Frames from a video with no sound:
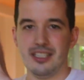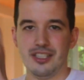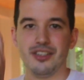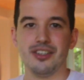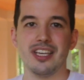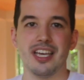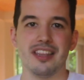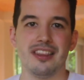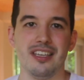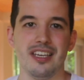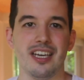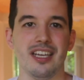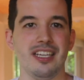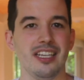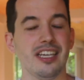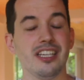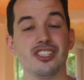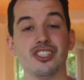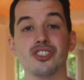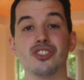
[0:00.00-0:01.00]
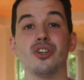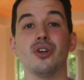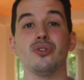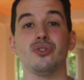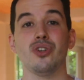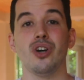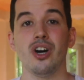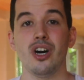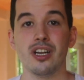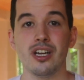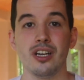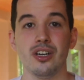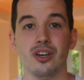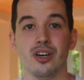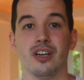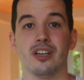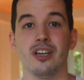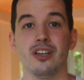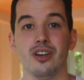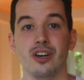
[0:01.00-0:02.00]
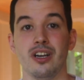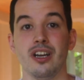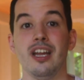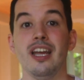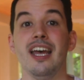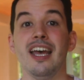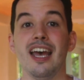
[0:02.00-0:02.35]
You get the idea. It just goes on and on and on.